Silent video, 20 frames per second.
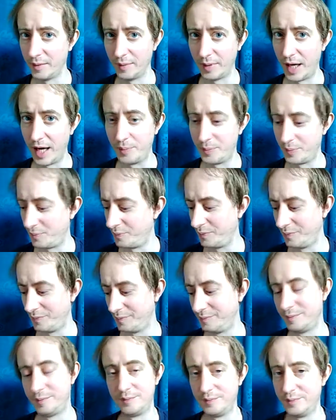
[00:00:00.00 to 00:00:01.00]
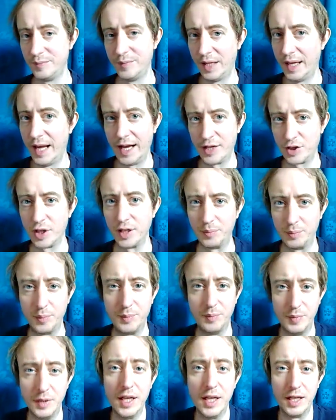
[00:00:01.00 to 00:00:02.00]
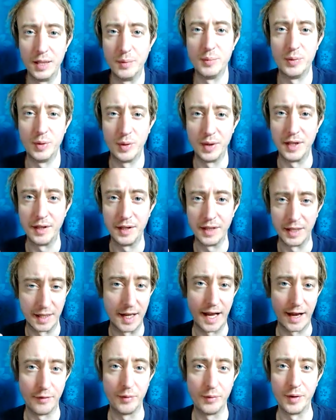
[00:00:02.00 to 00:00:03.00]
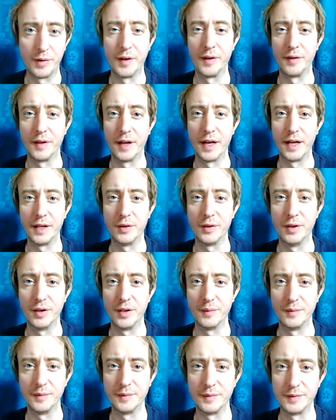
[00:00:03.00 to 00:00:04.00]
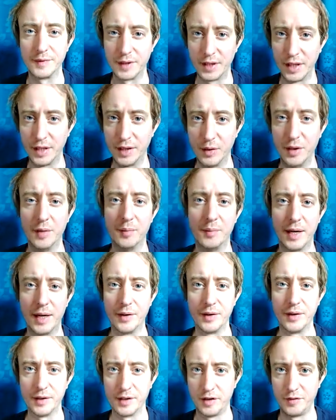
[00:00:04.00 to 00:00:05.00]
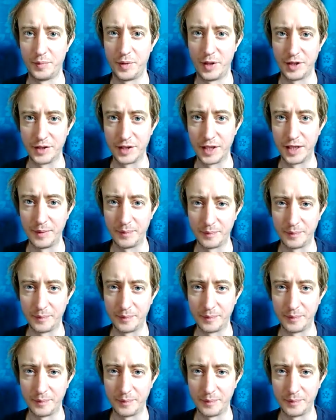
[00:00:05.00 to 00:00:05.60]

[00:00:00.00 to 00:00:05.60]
I actually nearly put it in everything that I cook, a good amount of parsley.